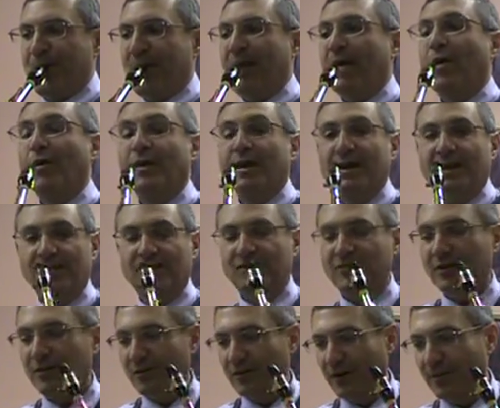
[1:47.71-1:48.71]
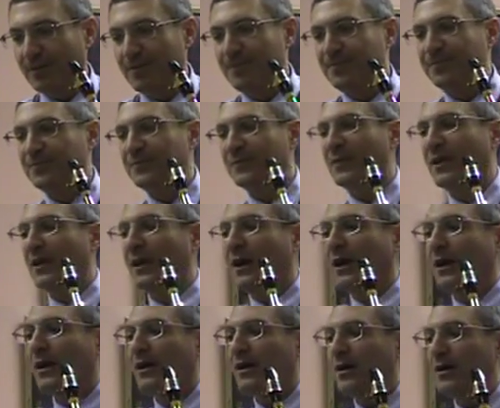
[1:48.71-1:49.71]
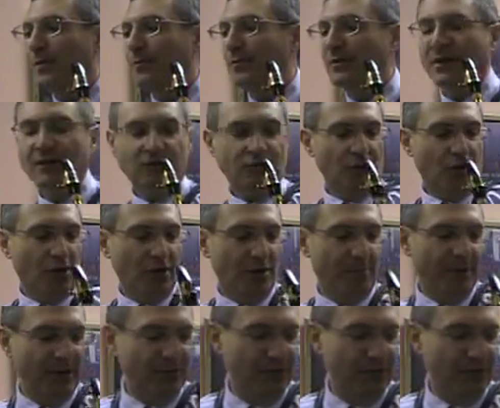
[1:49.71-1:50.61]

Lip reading: Okay, etc. Let's talk about